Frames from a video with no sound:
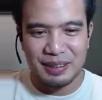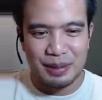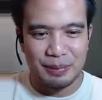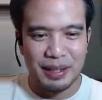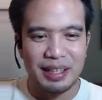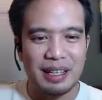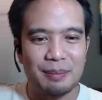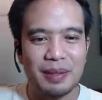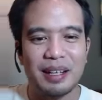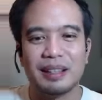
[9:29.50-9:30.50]

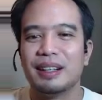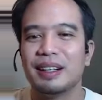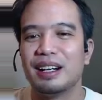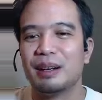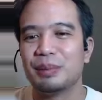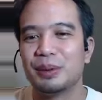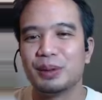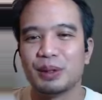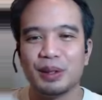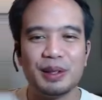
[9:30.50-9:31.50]
Mahirap na
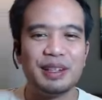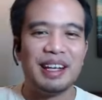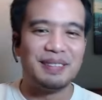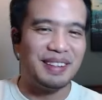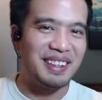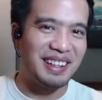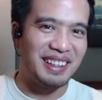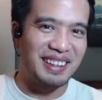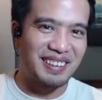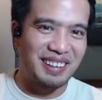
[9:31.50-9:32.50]
to learn everything
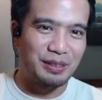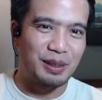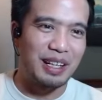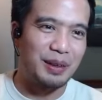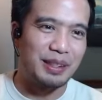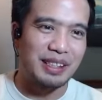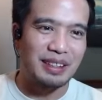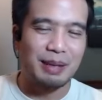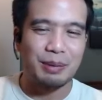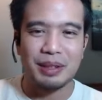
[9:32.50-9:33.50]
in 24 hours. Ang
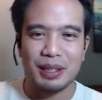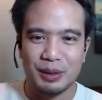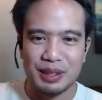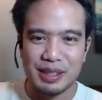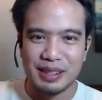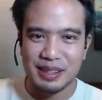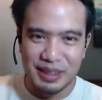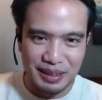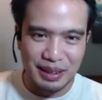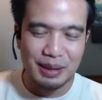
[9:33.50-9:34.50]
dami mga courses
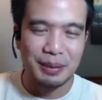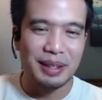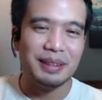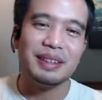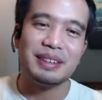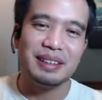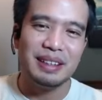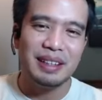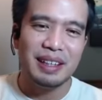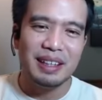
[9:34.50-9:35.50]
dun, di ba? And you're not
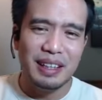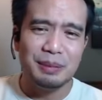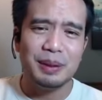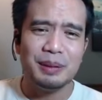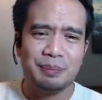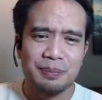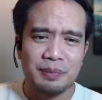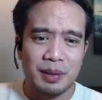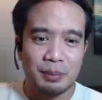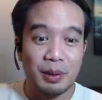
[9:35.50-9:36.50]
really able,
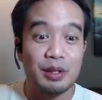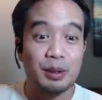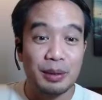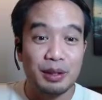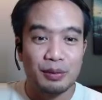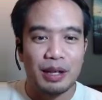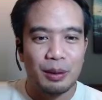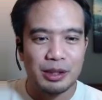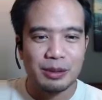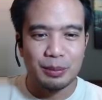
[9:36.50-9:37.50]
more than 24
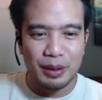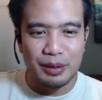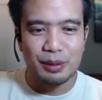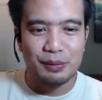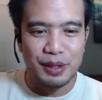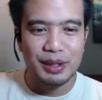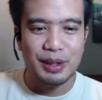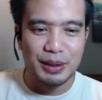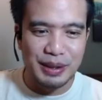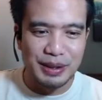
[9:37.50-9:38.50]
hours worth yung
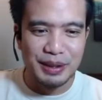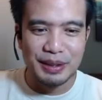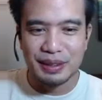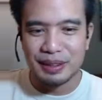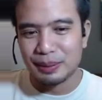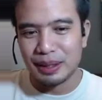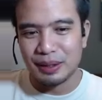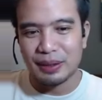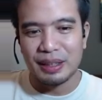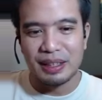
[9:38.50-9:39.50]
videos dun, di ba?
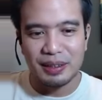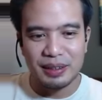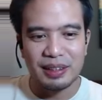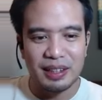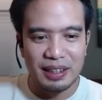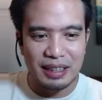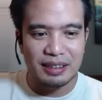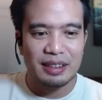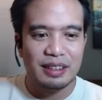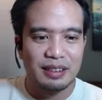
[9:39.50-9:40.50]
Oh, I learned a
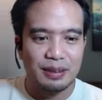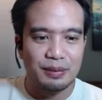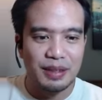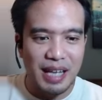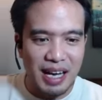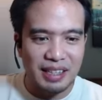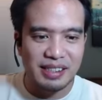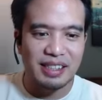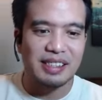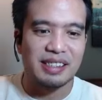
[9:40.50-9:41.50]
lot sa free
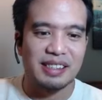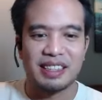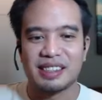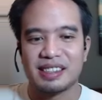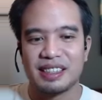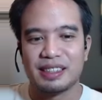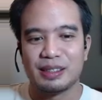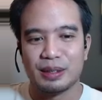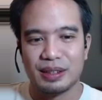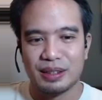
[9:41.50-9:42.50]
access. Nice, nice
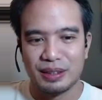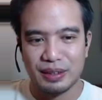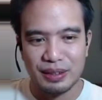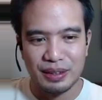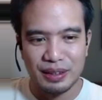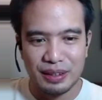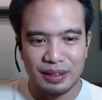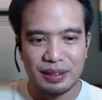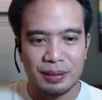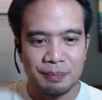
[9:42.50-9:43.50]
to hear. Good to hear.